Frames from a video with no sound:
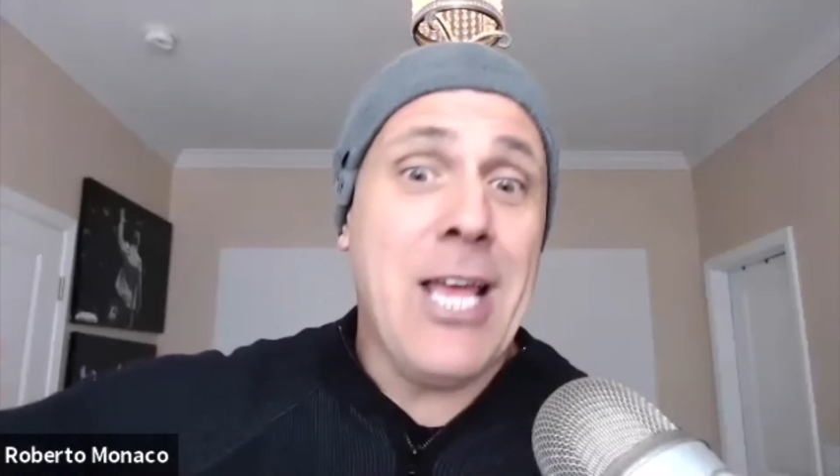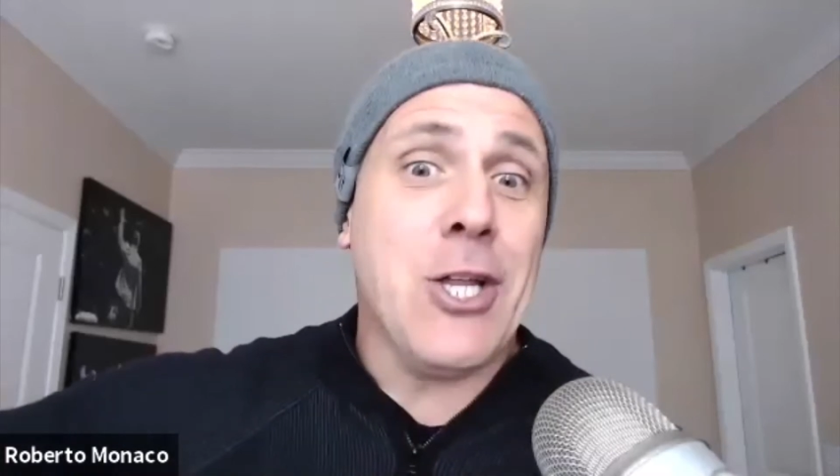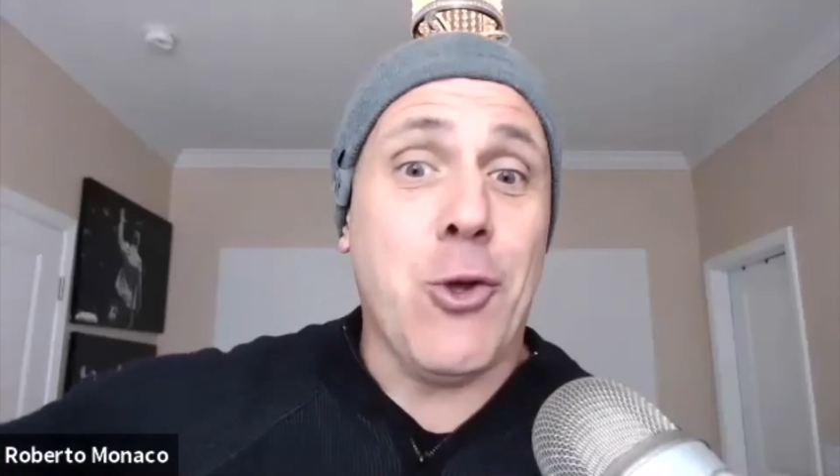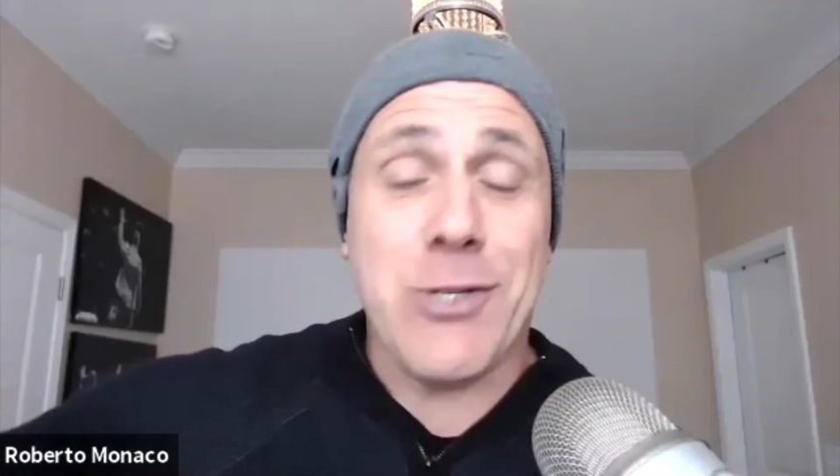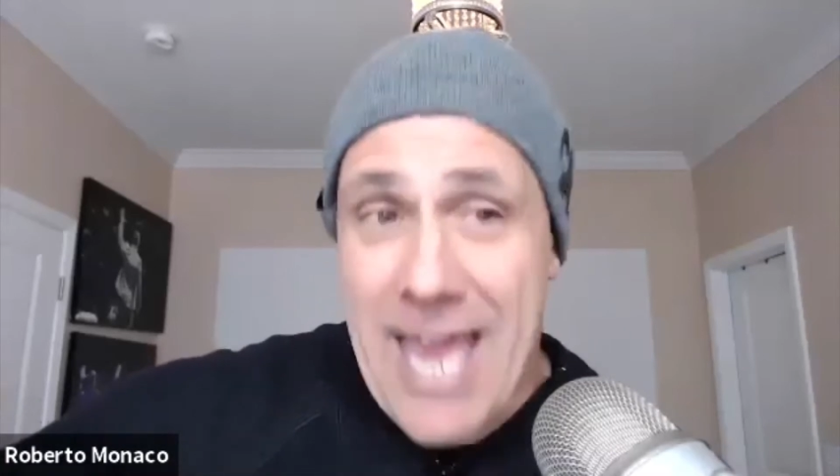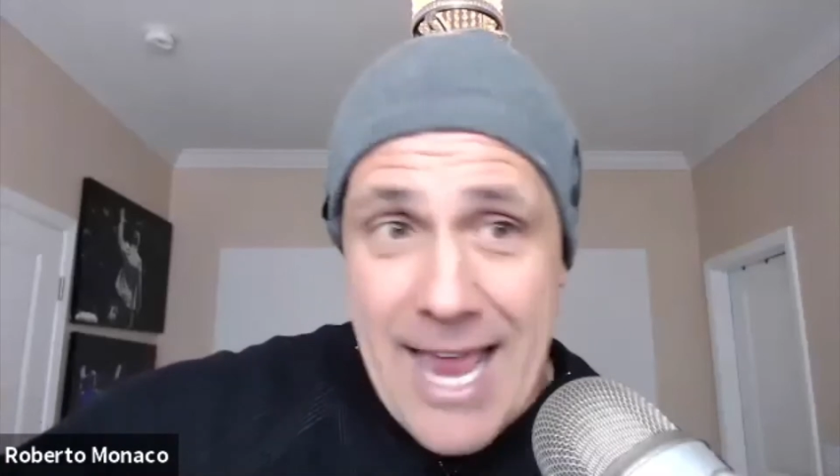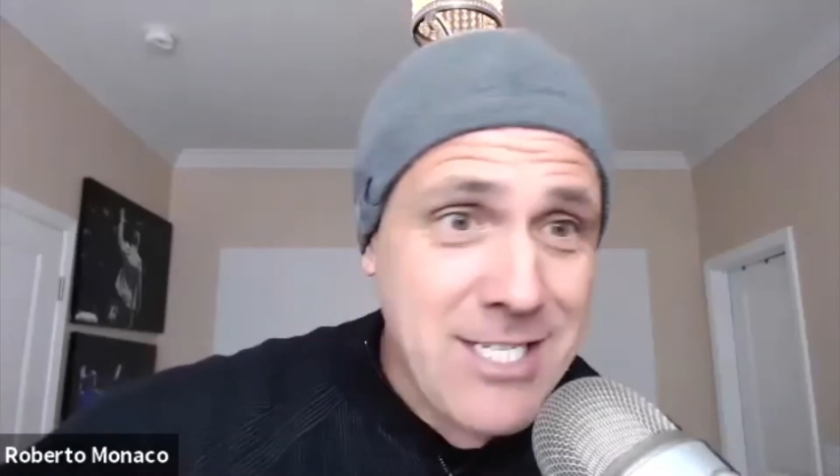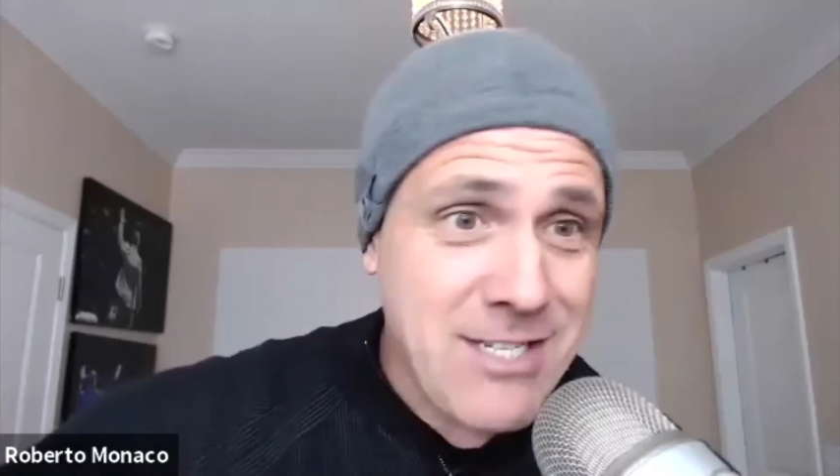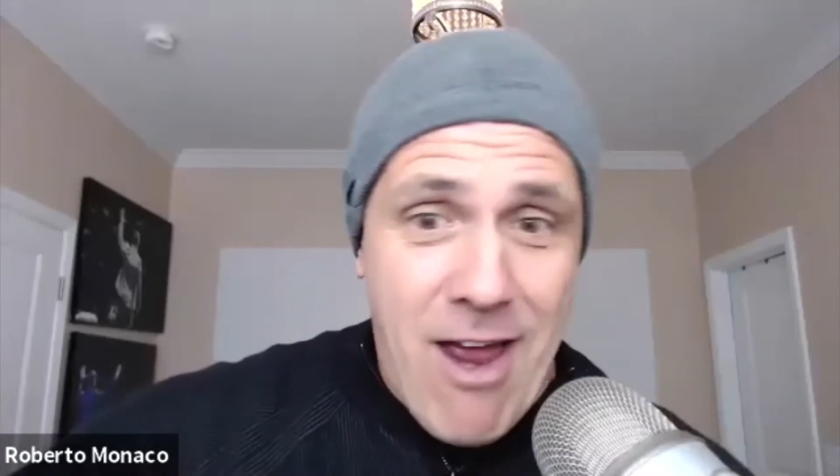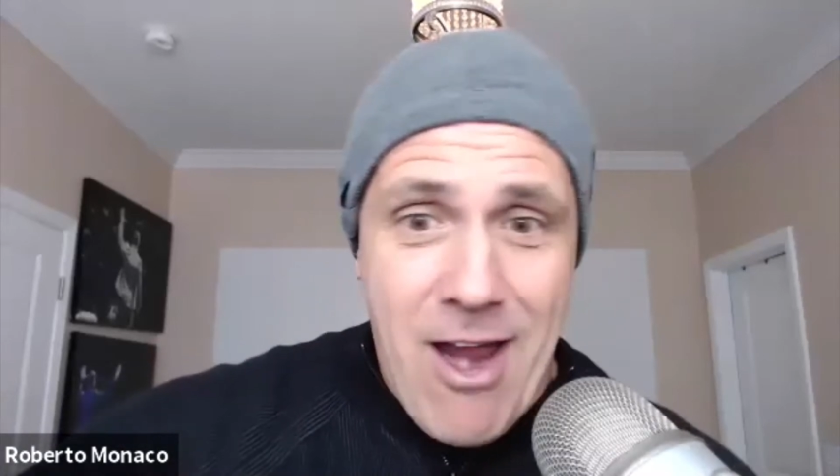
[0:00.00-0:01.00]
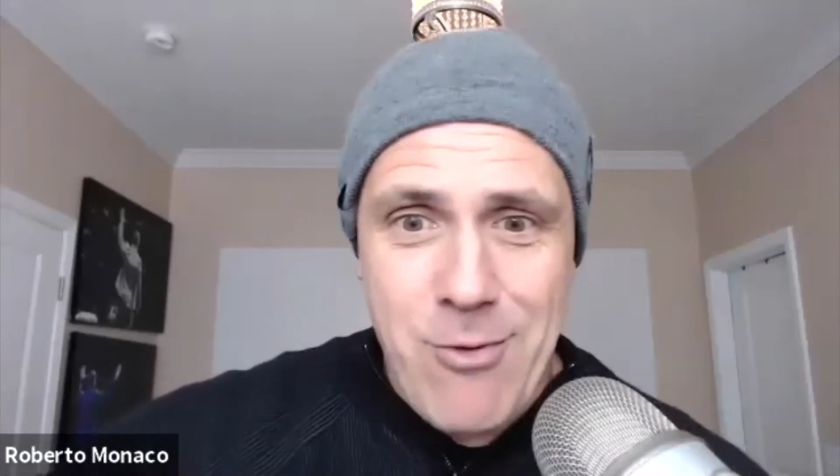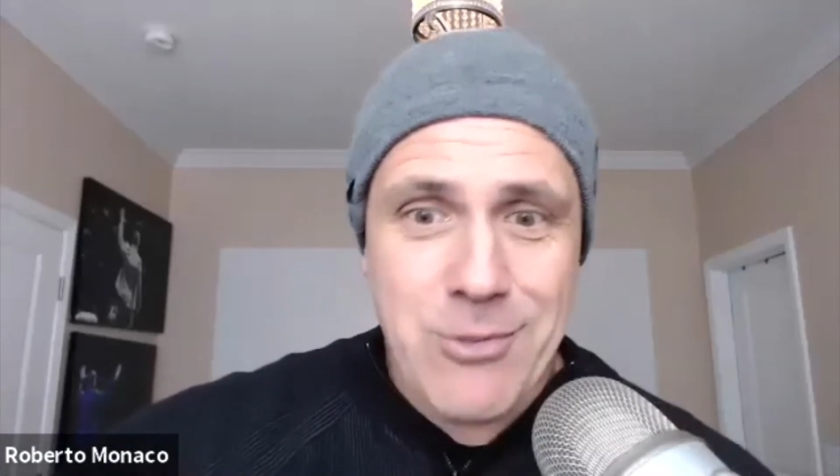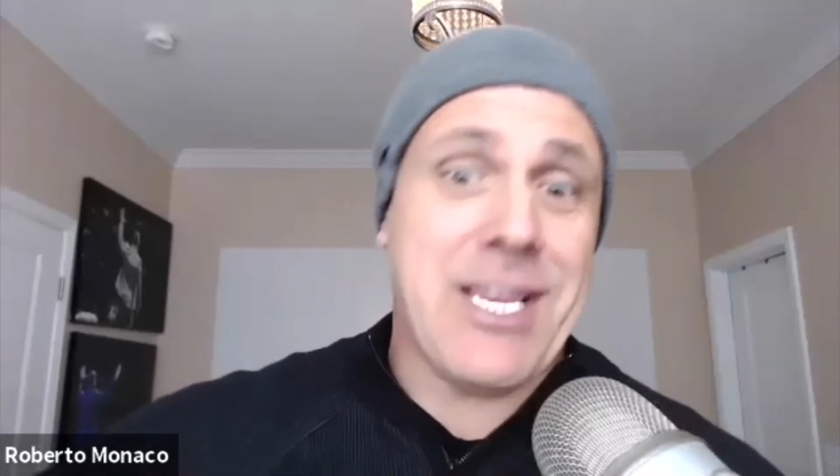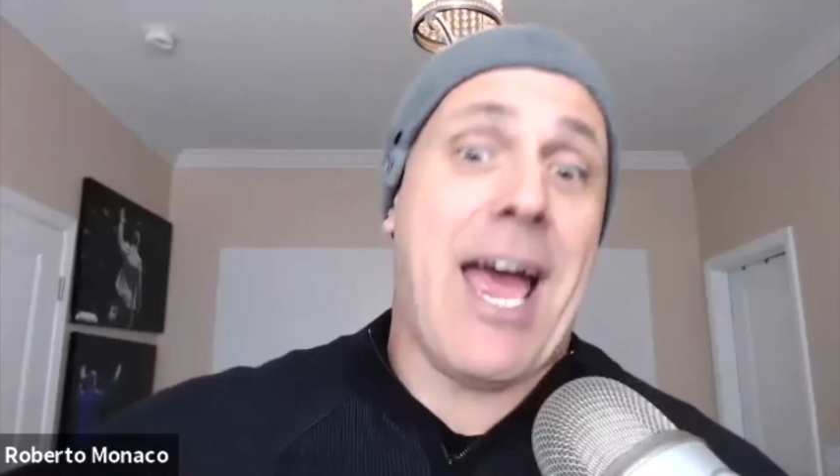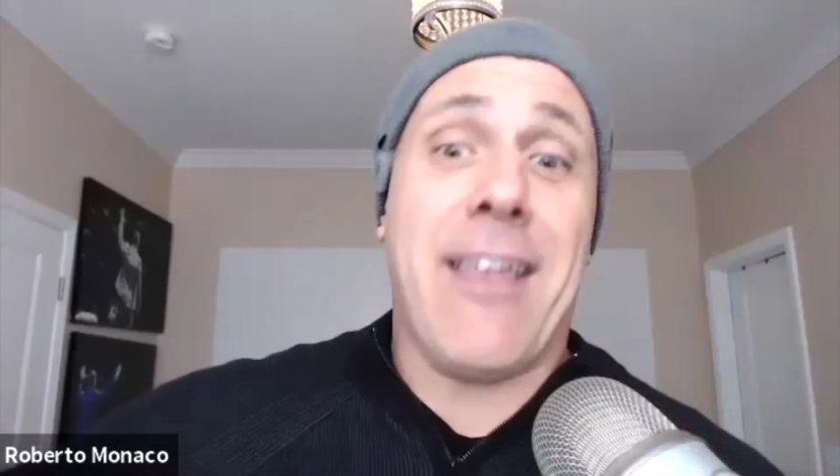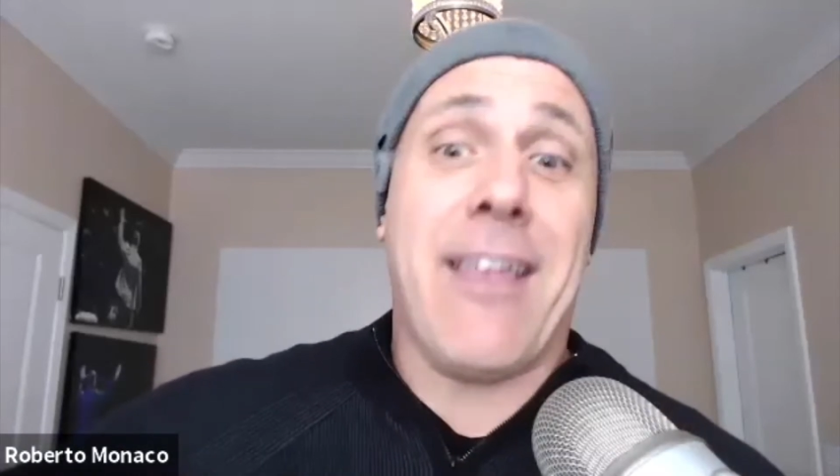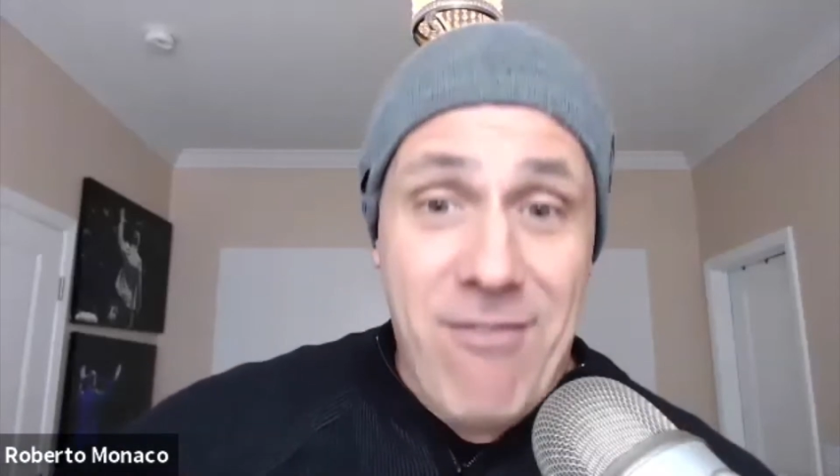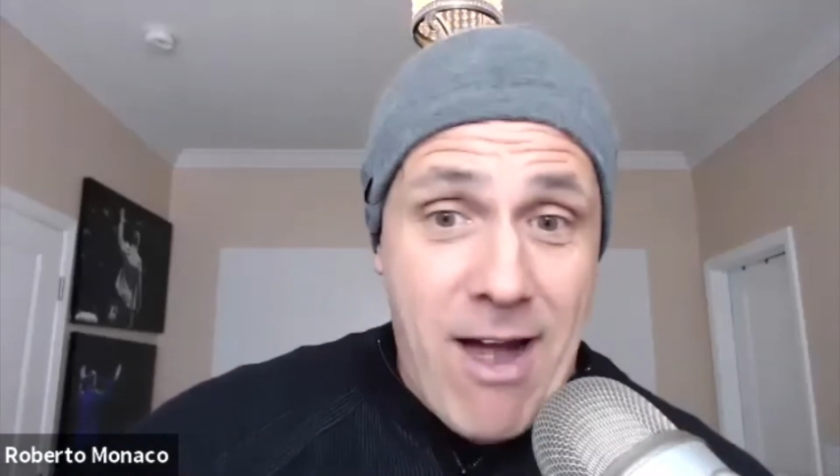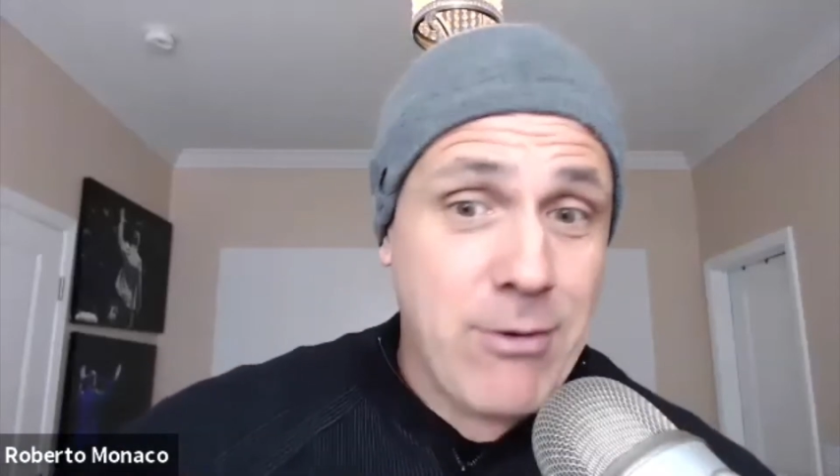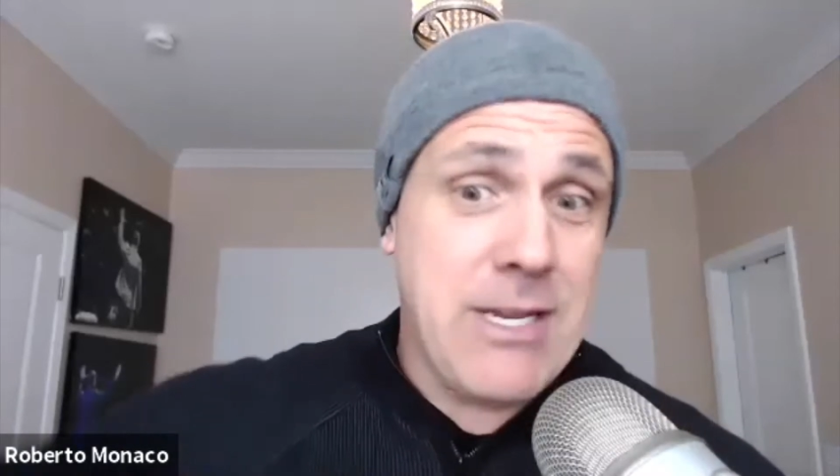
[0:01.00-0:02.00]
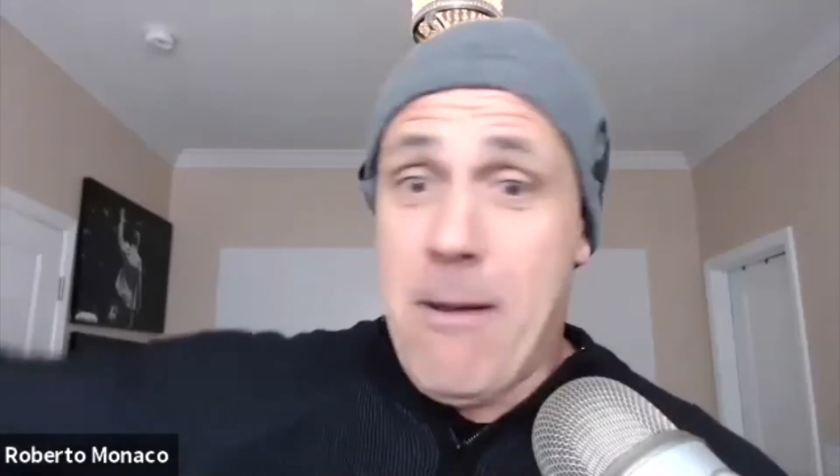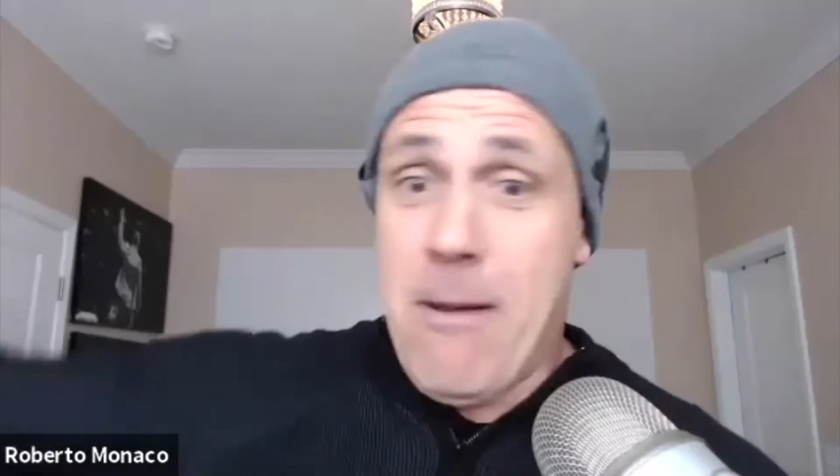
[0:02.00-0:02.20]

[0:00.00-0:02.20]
Dos Equis virus, Heineken virus,